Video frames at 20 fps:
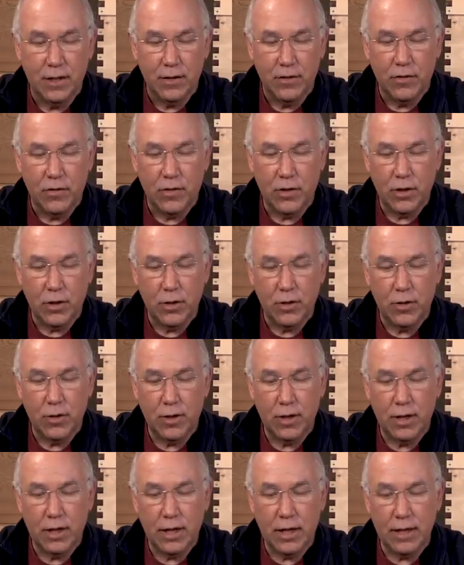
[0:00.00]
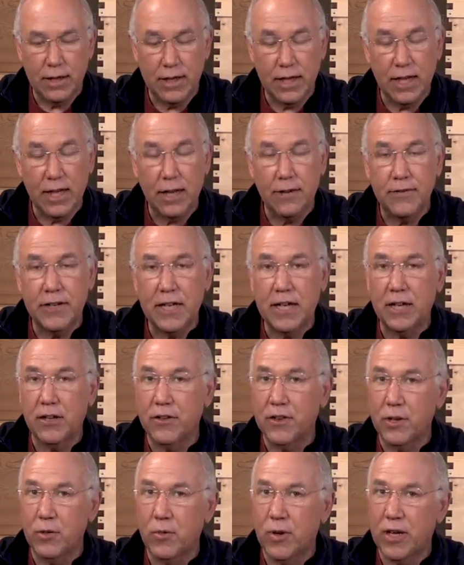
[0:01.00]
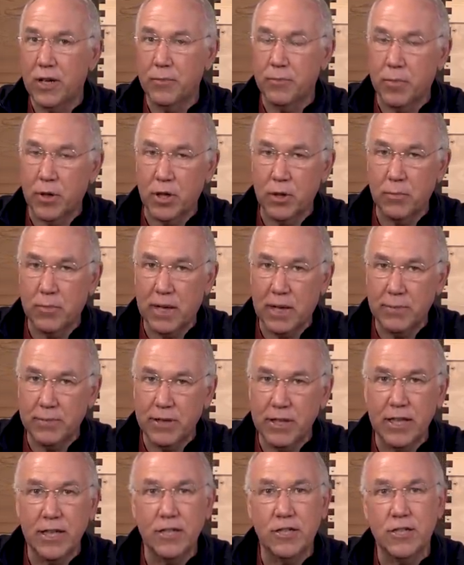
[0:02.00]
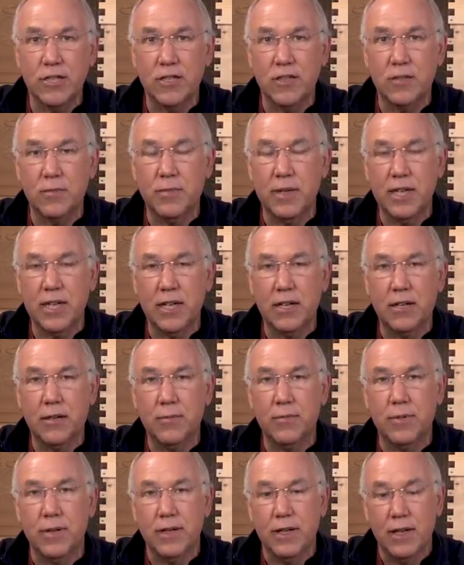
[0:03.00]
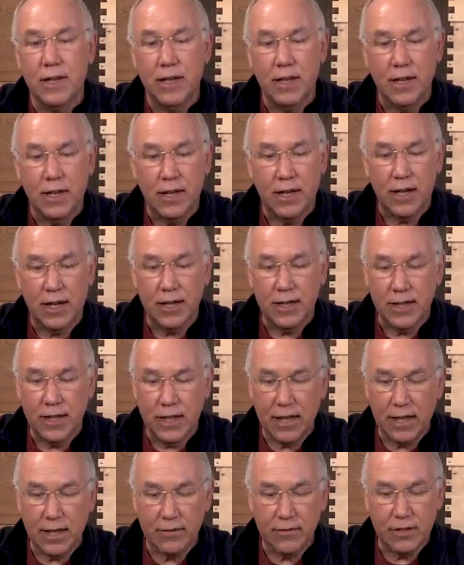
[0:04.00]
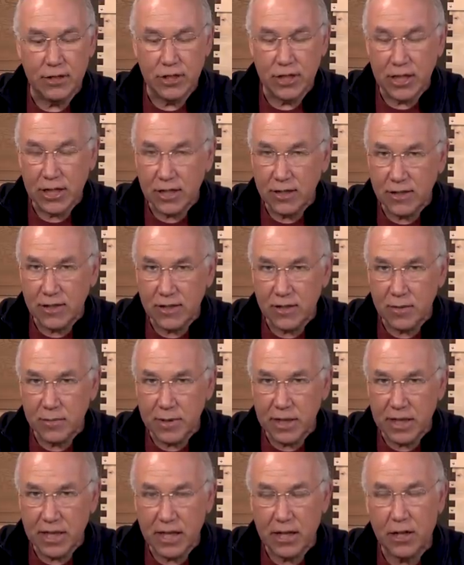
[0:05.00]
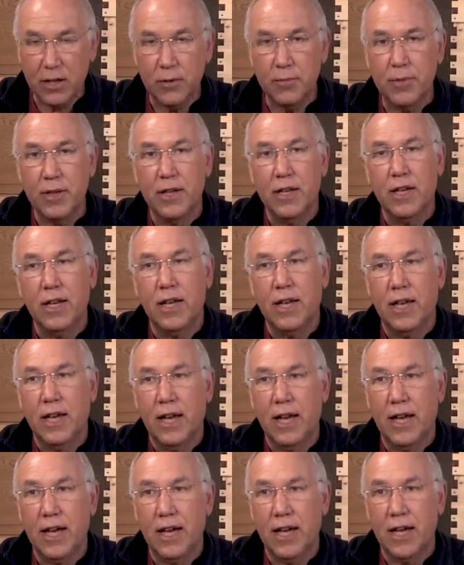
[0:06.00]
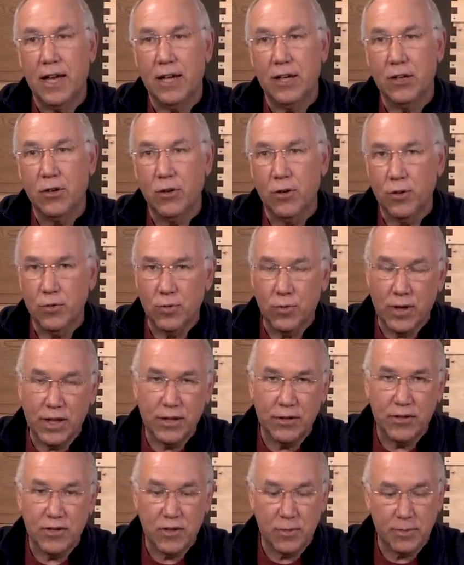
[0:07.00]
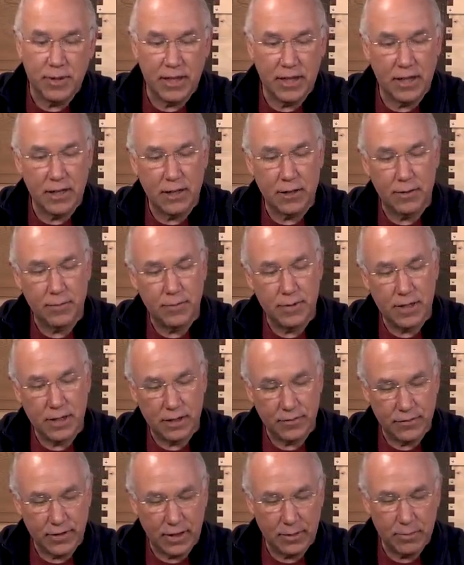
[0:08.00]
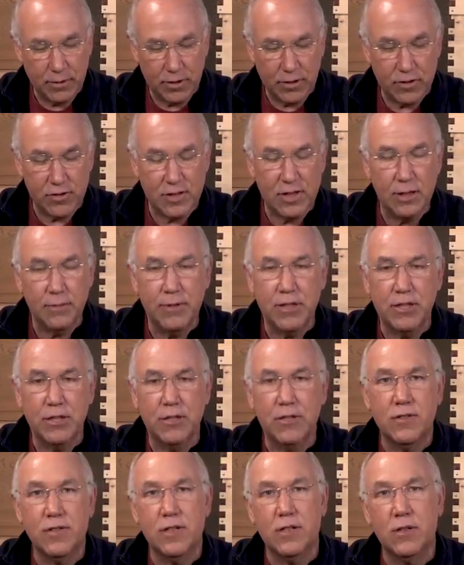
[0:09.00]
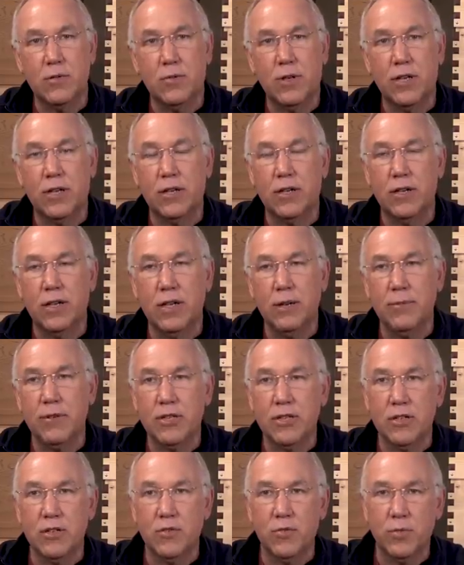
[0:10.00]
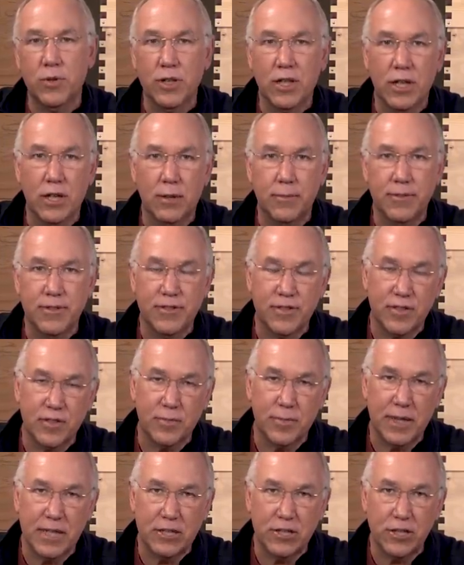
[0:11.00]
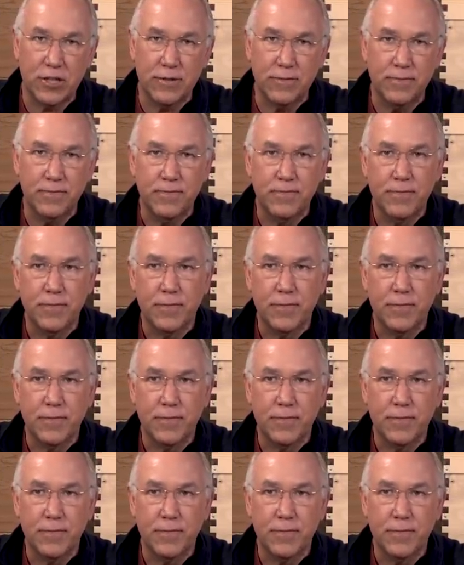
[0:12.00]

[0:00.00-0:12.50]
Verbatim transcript: So I think having a healthy wild bird population is a big help. I think having chickens is a big help, and cold weather is a big help. Now, if I put those nematodes into the water, nematodes will come in suspension,